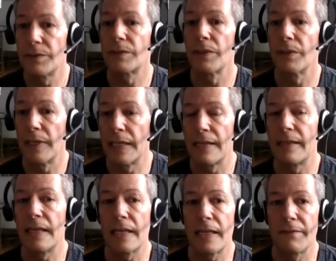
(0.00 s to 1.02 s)
So, and I
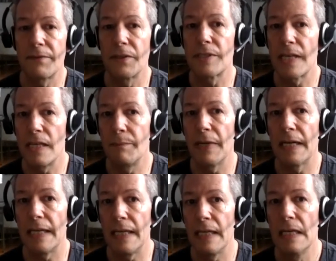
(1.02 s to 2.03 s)
think if there's
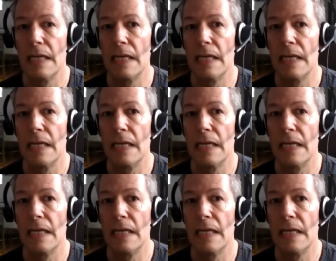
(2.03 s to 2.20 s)
anybody